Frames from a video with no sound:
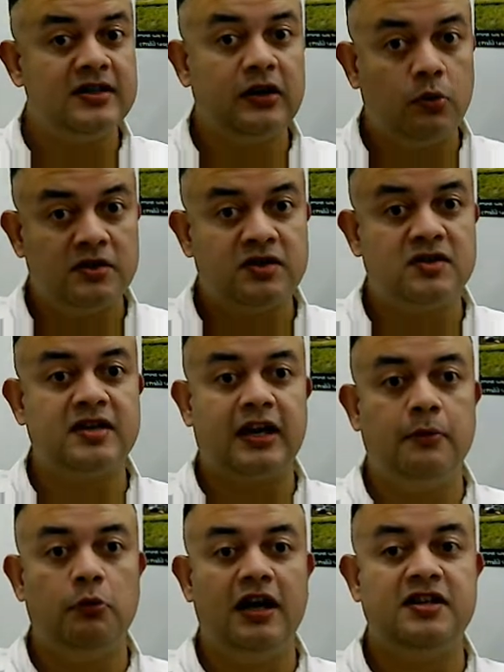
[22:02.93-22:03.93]
sequences
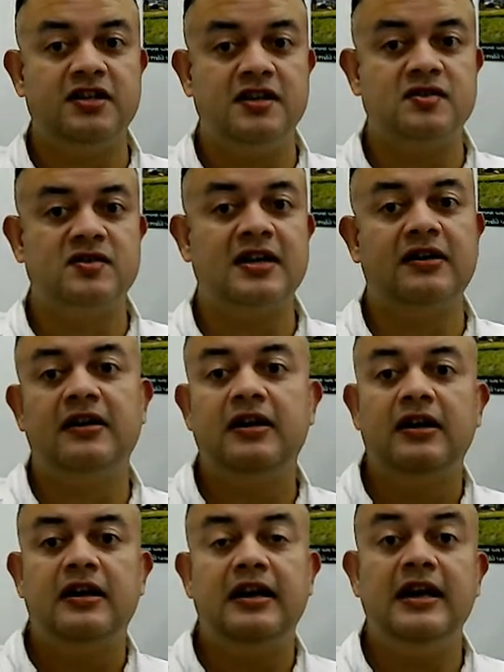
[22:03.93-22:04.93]
accumulate changes at
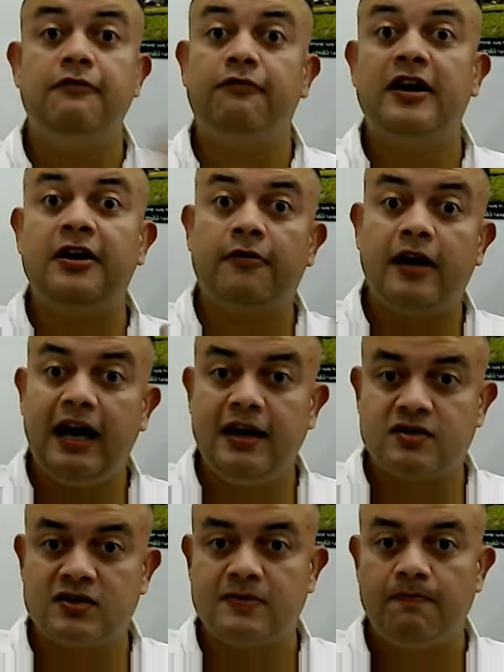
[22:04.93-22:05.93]
different
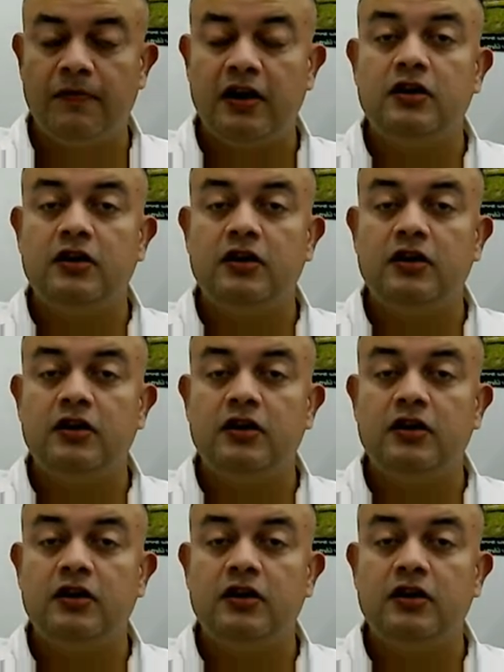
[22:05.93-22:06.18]
rates